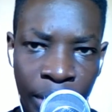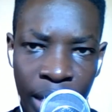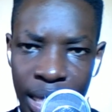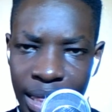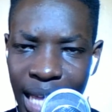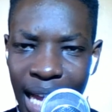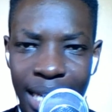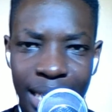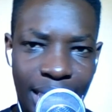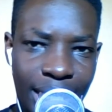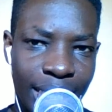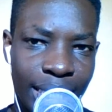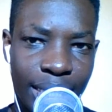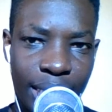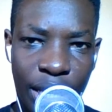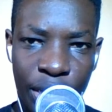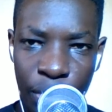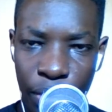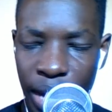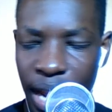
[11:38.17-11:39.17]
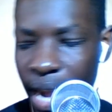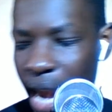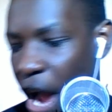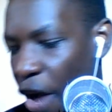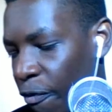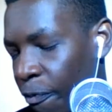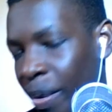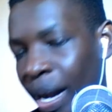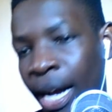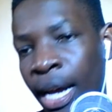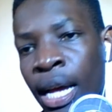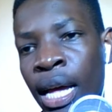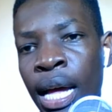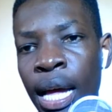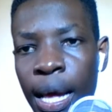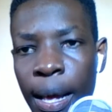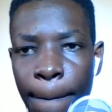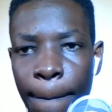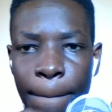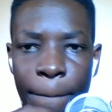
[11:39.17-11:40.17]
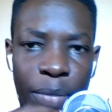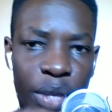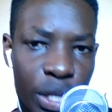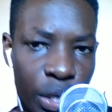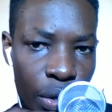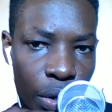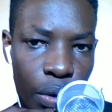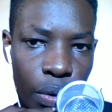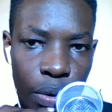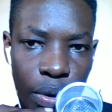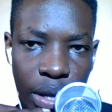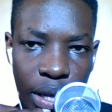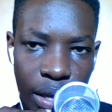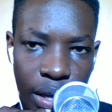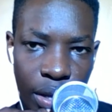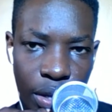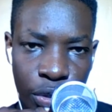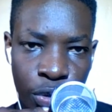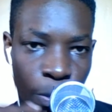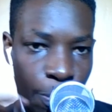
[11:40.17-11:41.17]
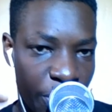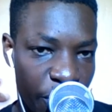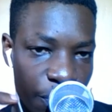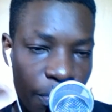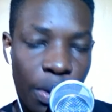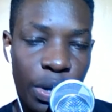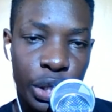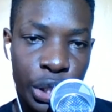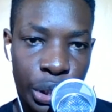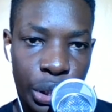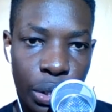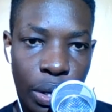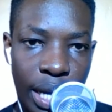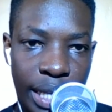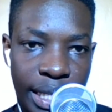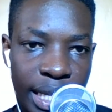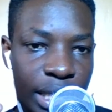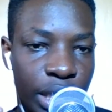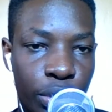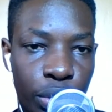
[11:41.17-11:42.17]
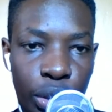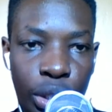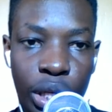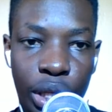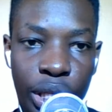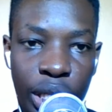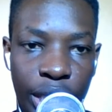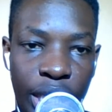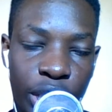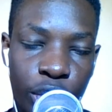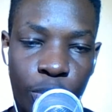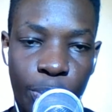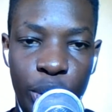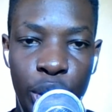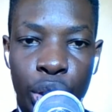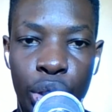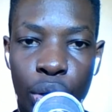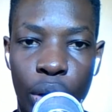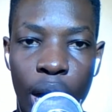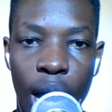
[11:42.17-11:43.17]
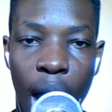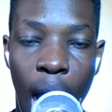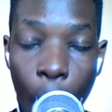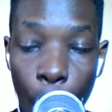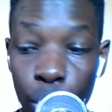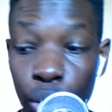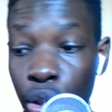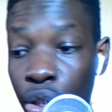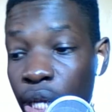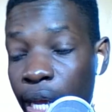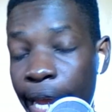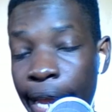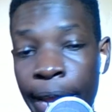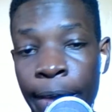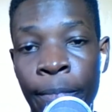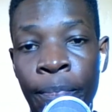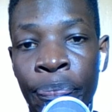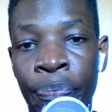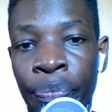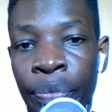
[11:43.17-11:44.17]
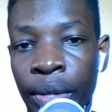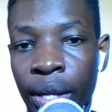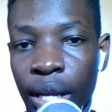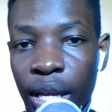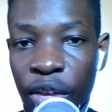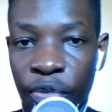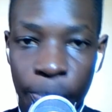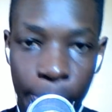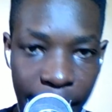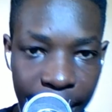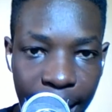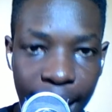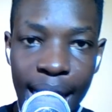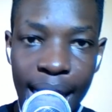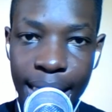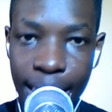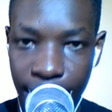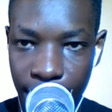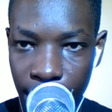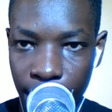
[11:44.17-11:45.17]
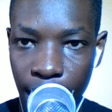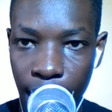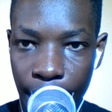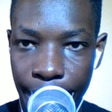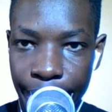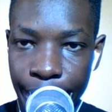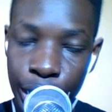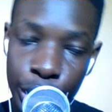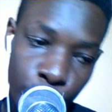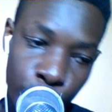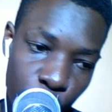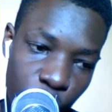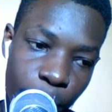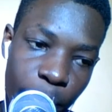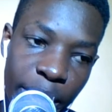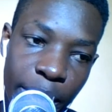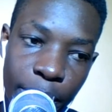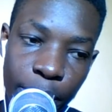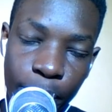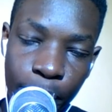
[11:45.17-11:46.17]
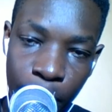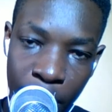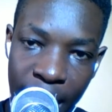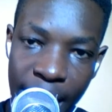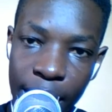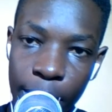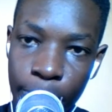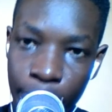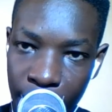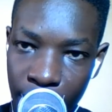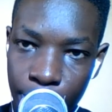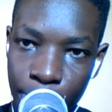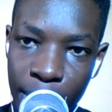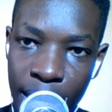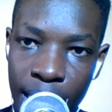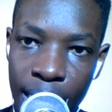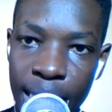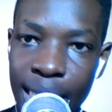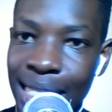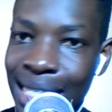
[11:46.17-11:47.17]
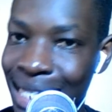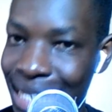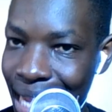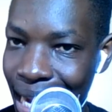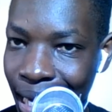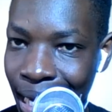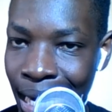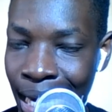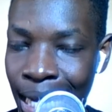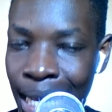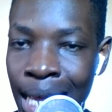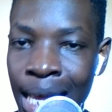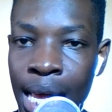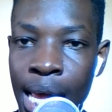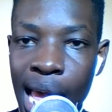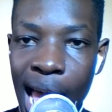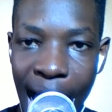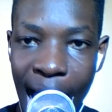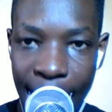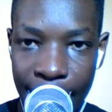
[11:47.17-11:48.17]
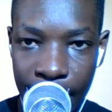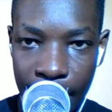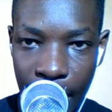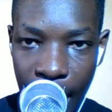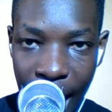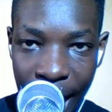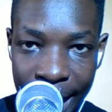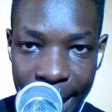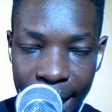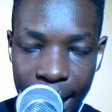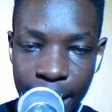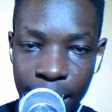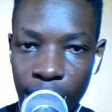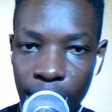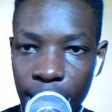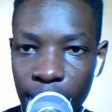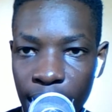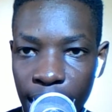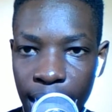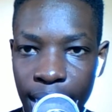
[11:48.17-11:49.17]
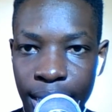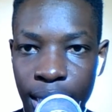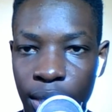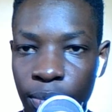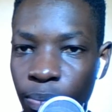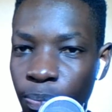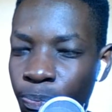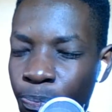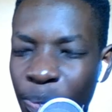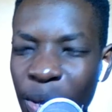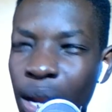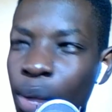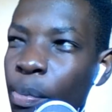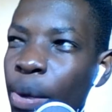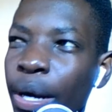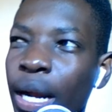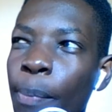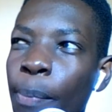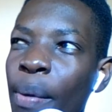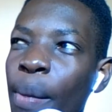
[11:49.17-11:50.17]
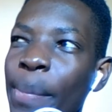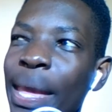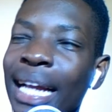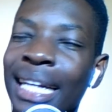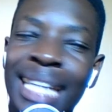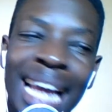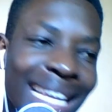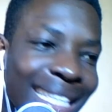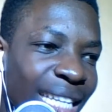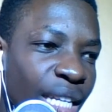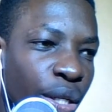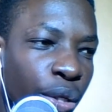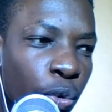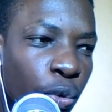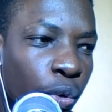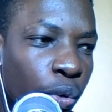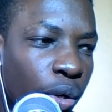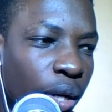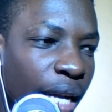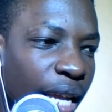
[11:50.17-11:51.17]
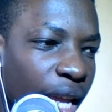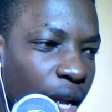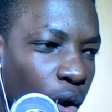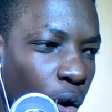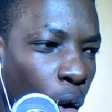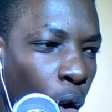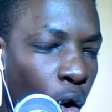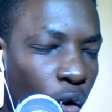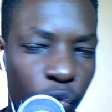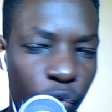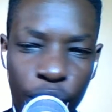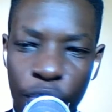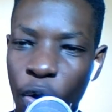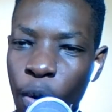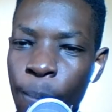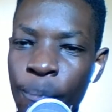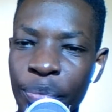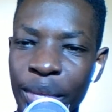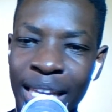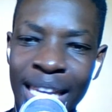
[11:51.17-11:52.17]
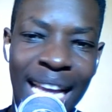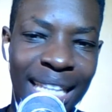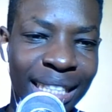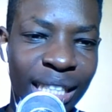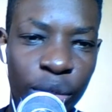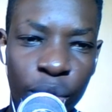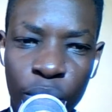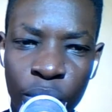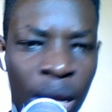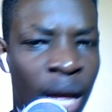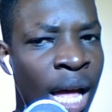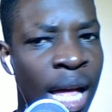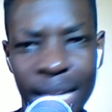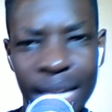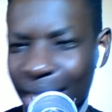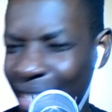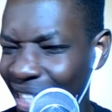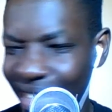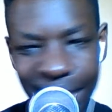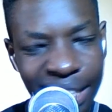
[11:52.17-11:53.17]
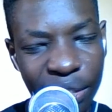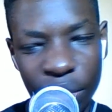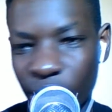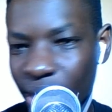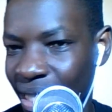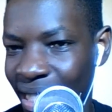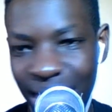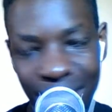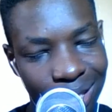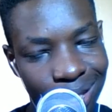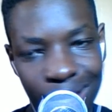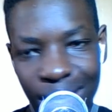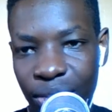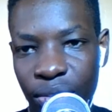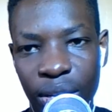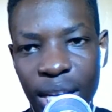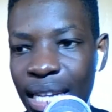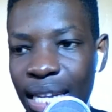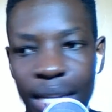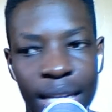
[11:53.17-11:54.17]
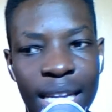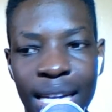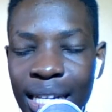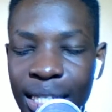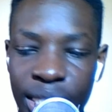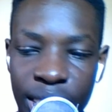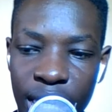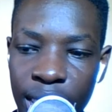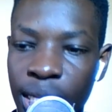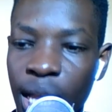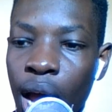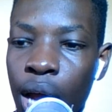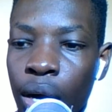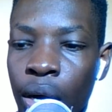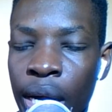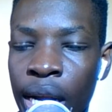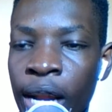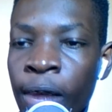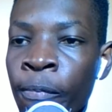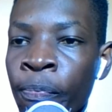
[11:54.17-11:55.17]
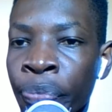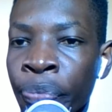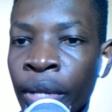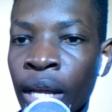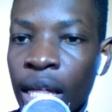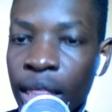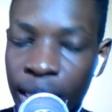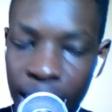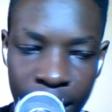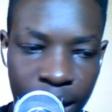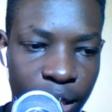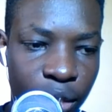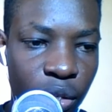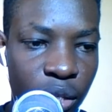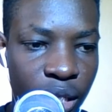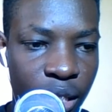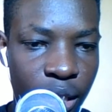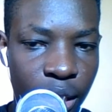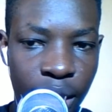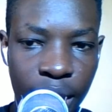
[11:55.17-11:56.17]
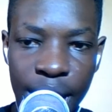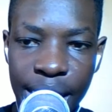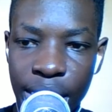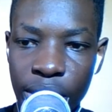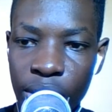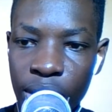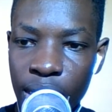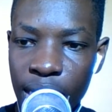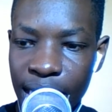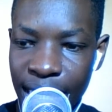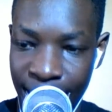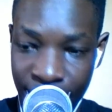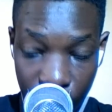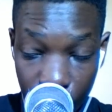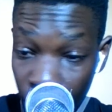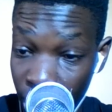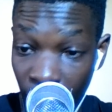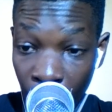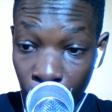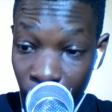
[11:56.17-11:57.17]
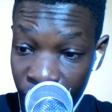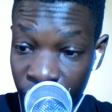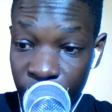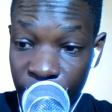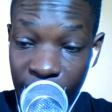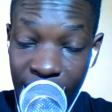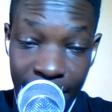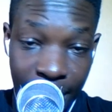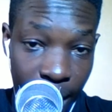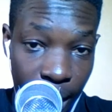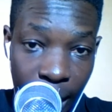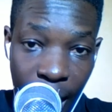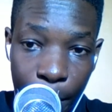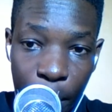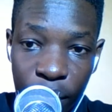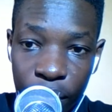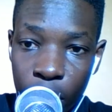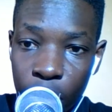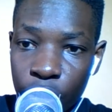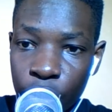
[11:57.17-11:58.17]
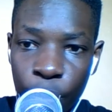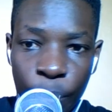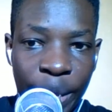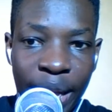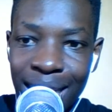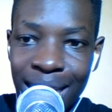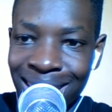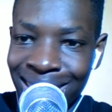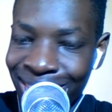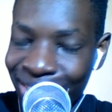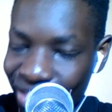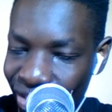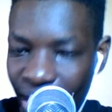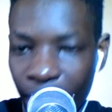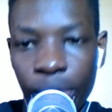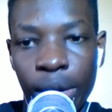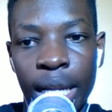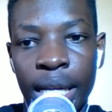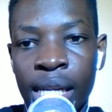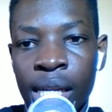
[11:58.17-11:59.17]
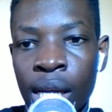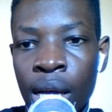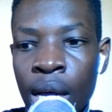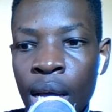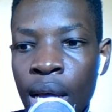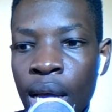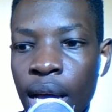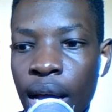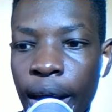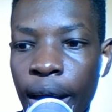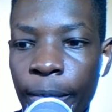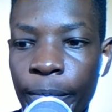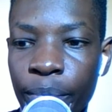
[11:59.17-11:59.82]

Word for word: That is, you know, enough. But, you know, to be very sure, just to, just to be sure, I would say if Mikel Arteta can, he should be playing Pepe, Saka and Alexander Lacazette. Pierre-Emerick Aubameyang doesn't look on form. He doesn't look, this is not his season. Let, let us just agree, this is not his season. It's not our season as a club. Of course, we are struggling um,